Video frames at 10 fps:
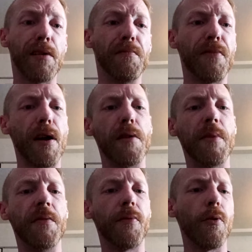
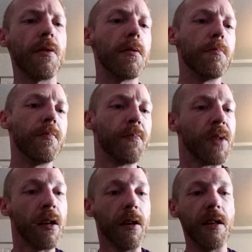environment for them.
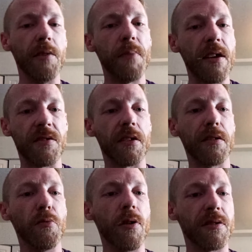He
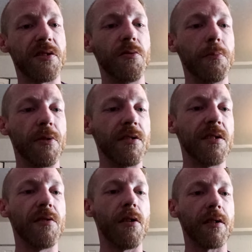basically wants to
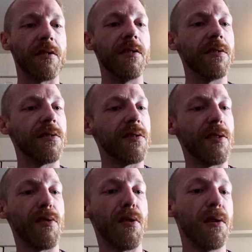imprison
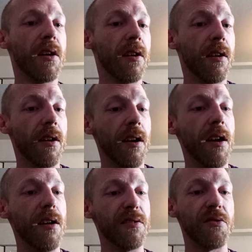doctors.
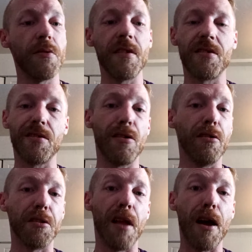Uh, so this is
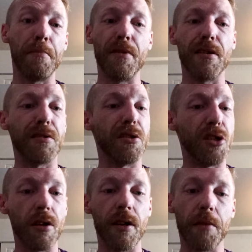all happening
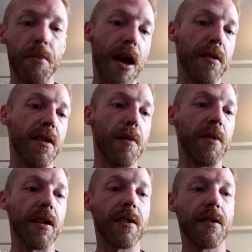during a
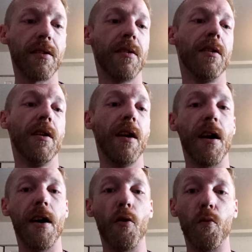pandemic.
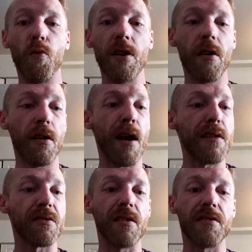Uh, we got to
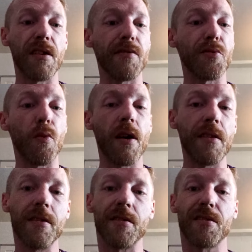ask ourselves why
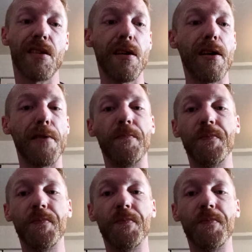this, uh,